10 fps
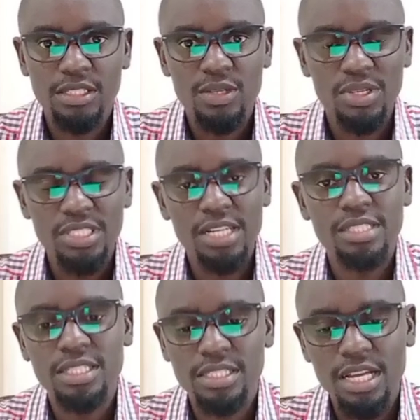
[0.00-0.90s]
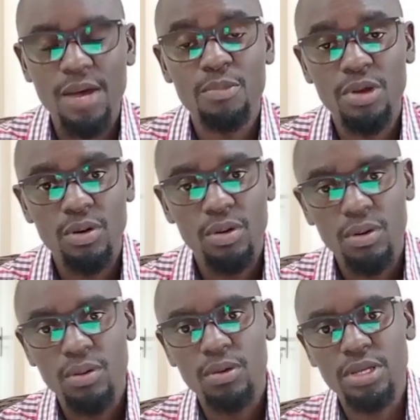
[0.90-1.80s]
So when challenges come, you're
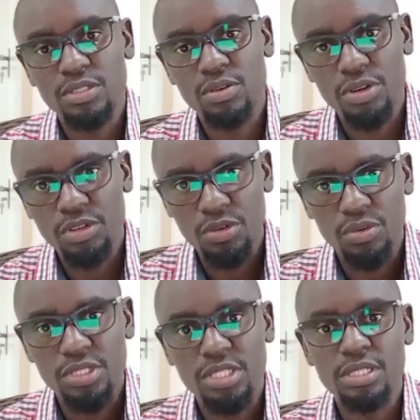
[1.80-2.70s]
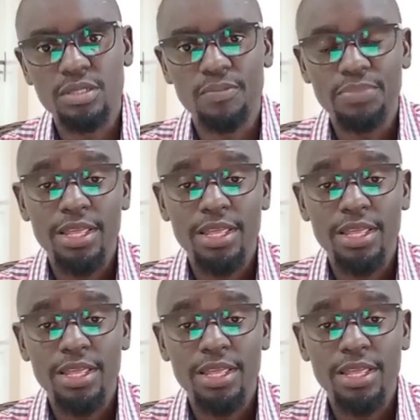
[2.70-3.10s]
always going to continue